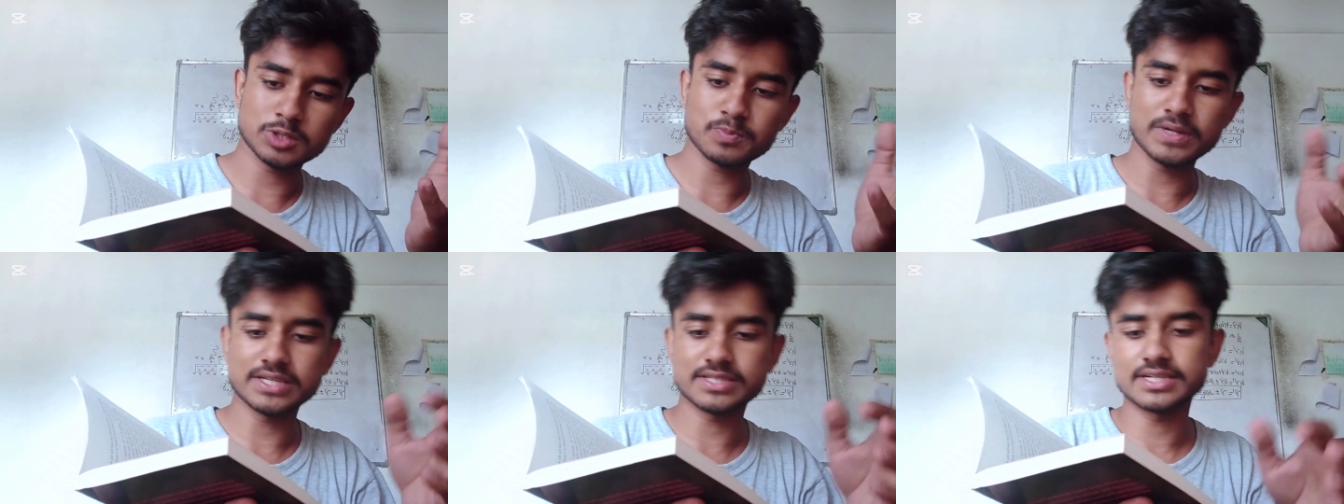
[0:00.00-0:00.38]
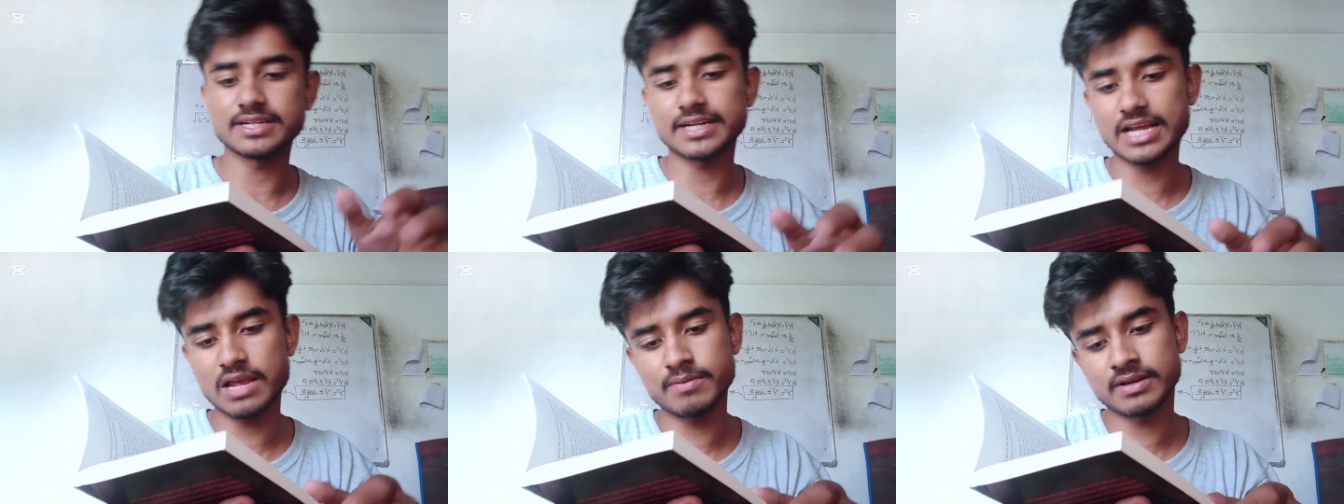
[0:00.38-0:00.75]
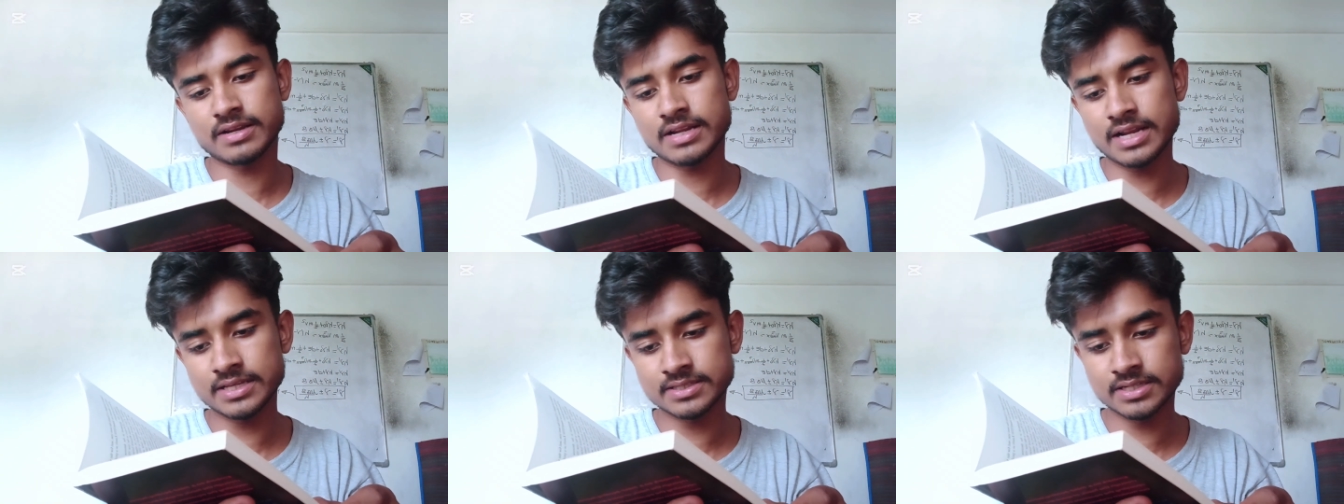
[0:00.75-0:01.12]
space and time
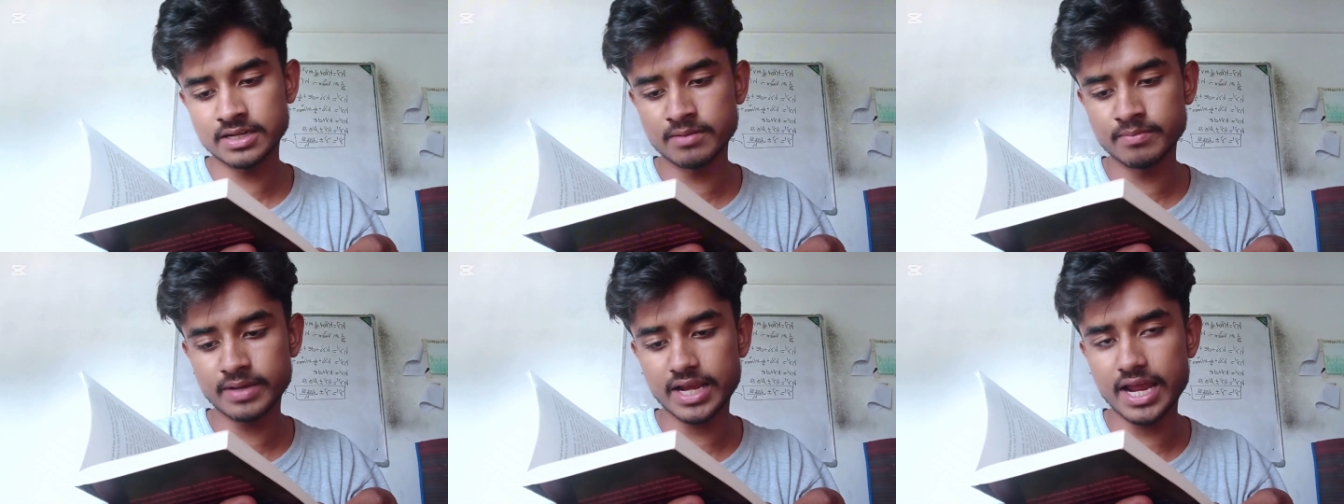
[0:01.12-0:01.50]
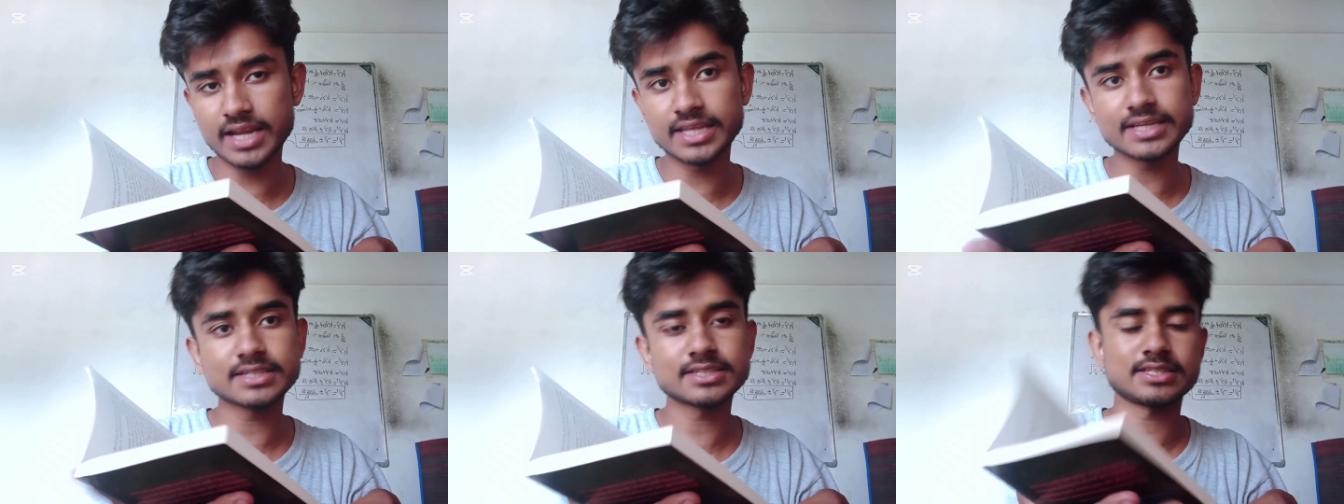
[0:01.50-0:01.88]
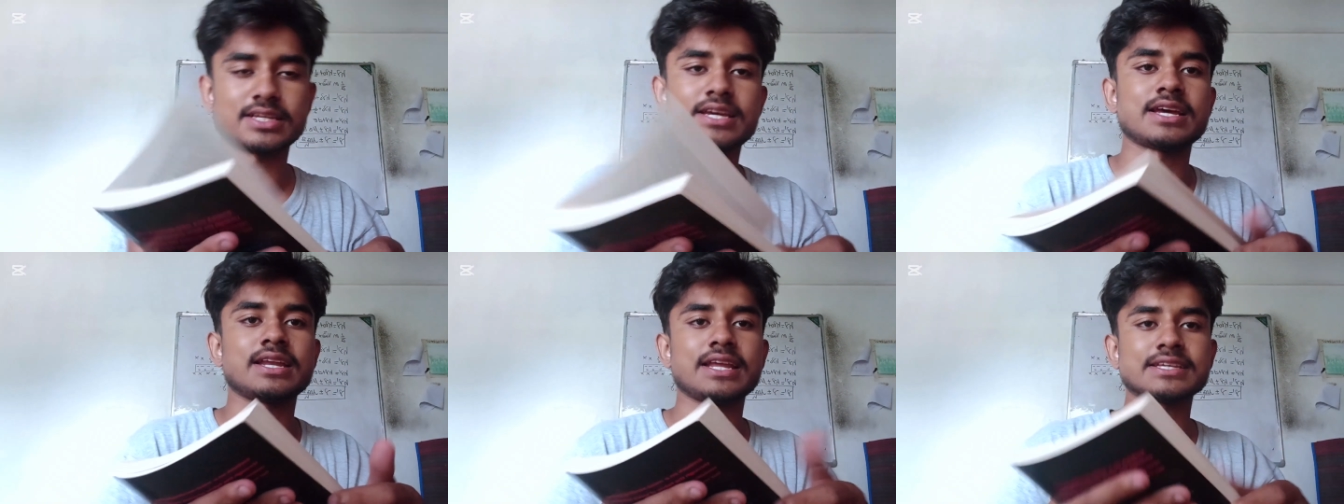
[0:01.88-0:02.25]
in classical mechanics
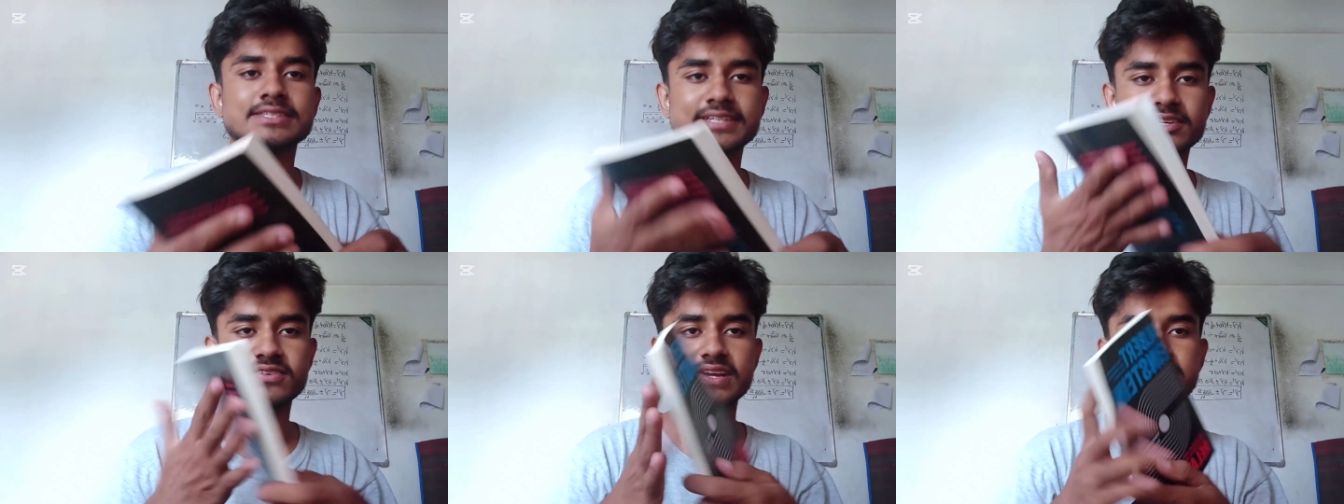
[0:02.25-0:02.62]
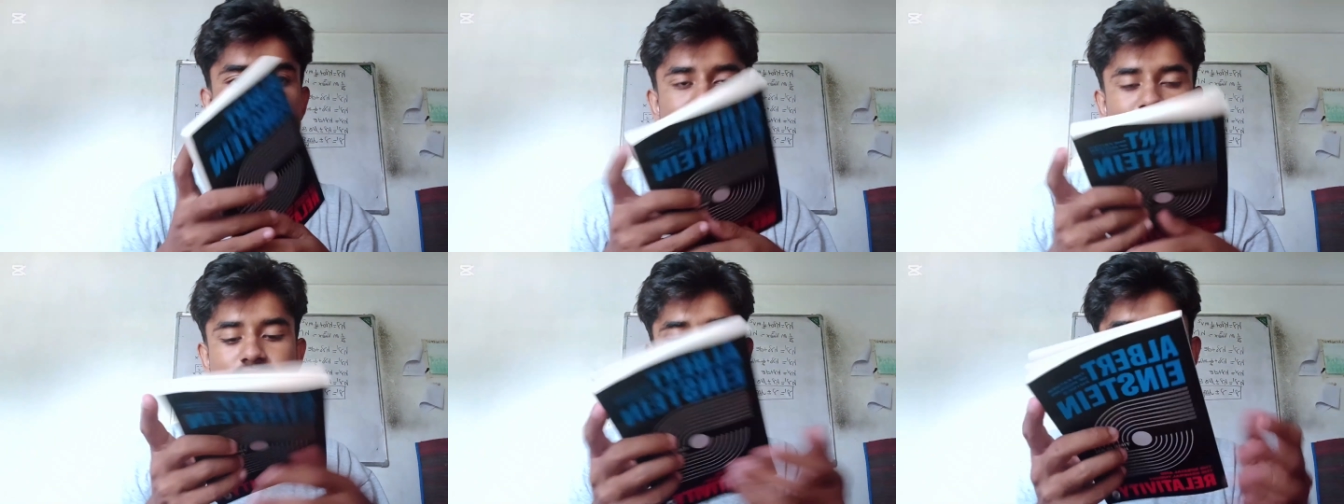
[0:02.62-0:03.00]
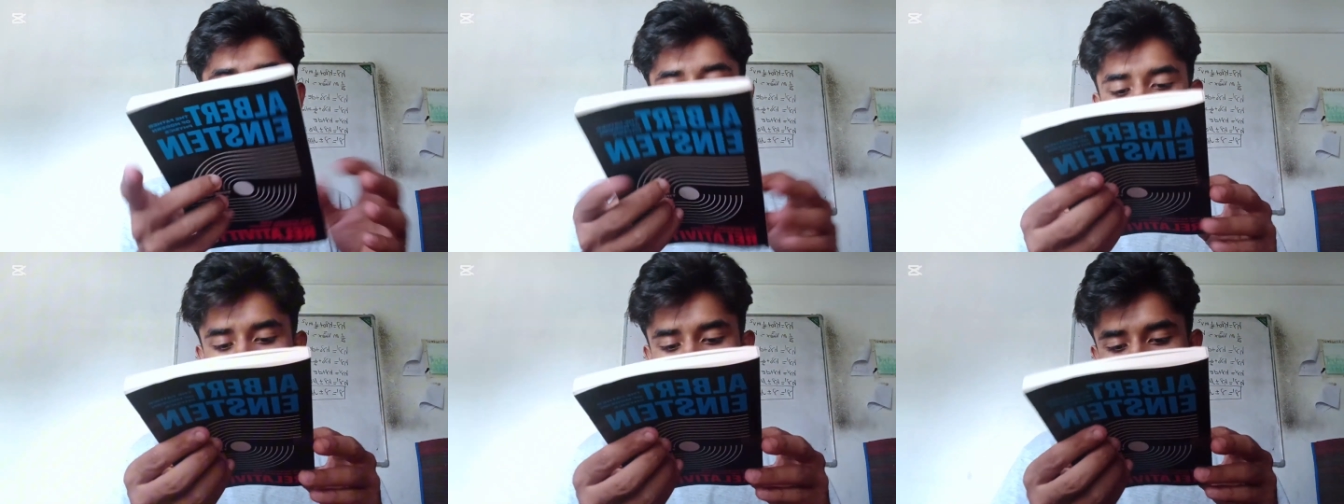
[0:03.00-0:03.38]
and etc etc
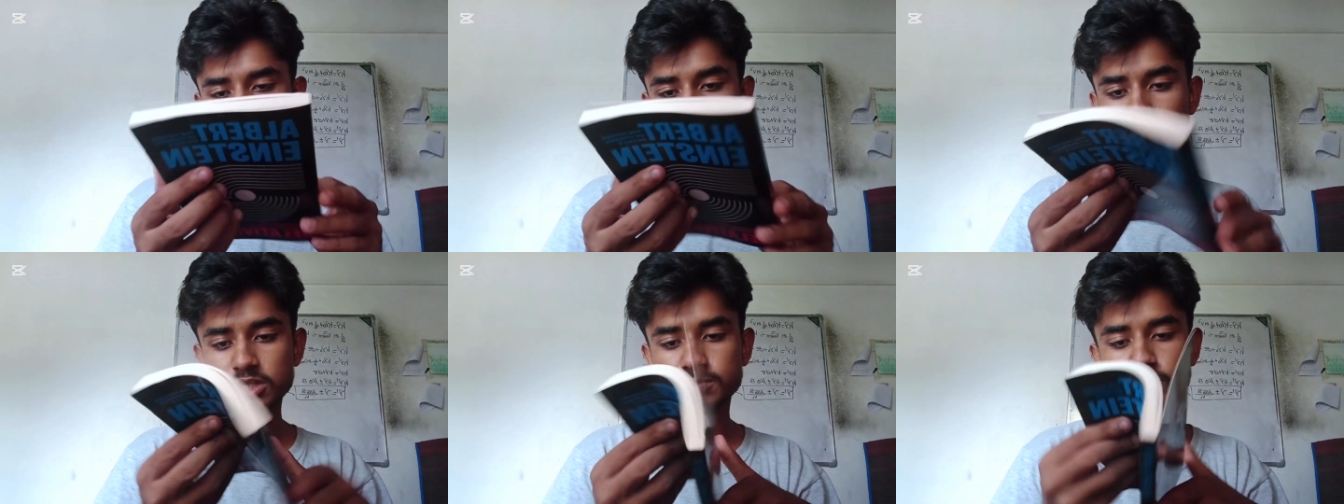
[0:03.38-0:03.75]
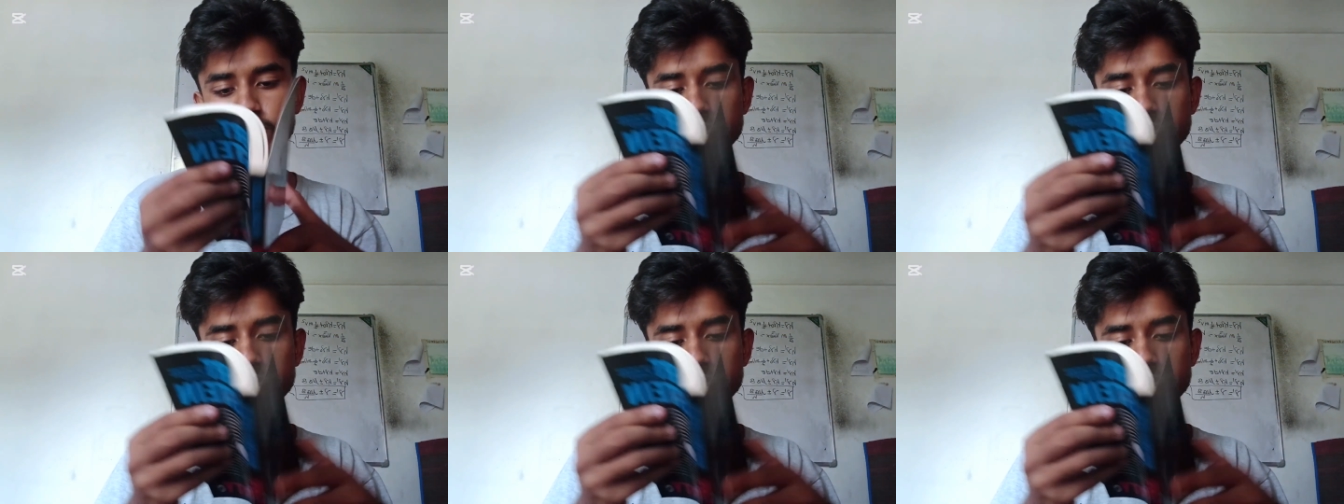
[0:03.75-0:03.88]
so this